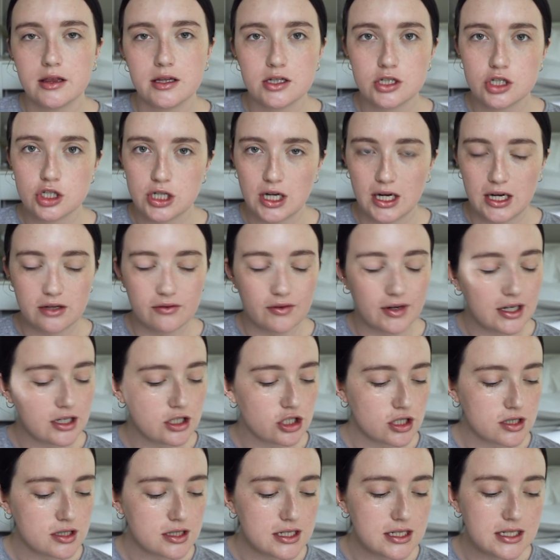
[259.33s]
The shade
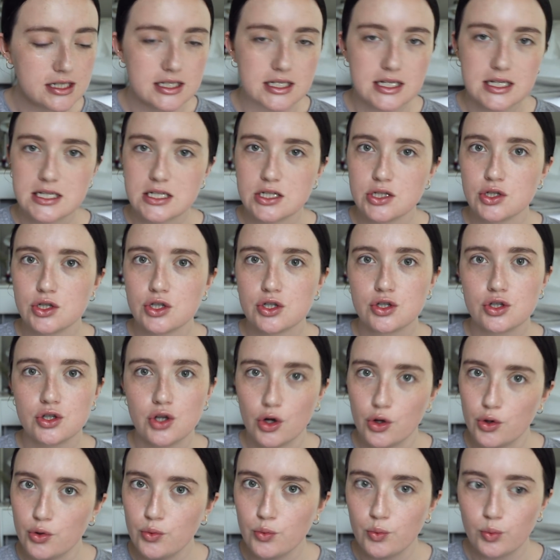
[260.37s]
range in this is
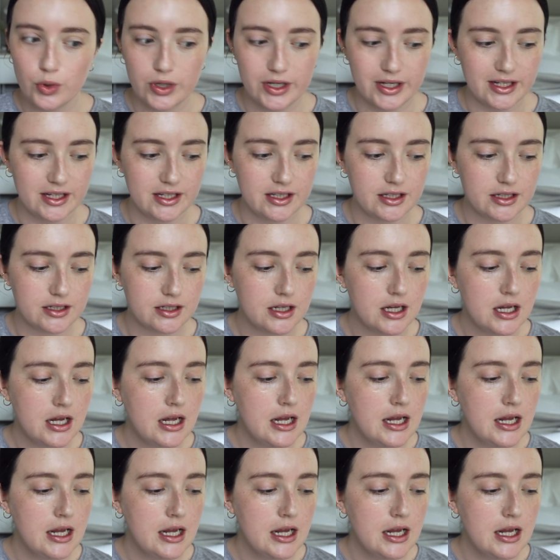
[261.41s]
so weird.